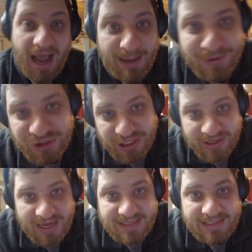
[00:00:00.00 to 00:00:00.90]
I appreciate
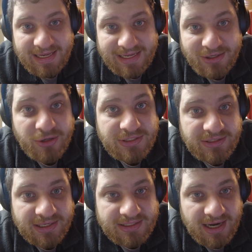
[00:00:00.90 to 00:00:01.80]
you guys, and I'll see
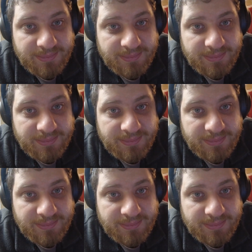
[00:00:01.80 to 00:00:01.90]
you next